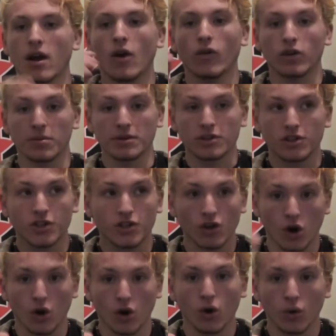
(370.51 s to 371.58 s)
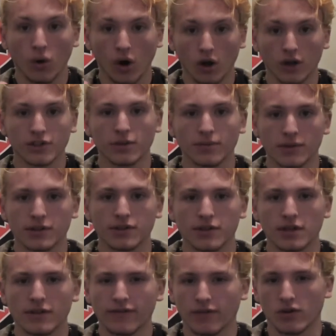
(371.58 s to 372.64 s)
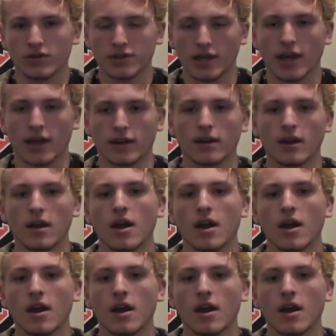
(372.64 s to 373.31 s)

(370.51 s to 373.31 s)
would have been so awesome to see firsthand.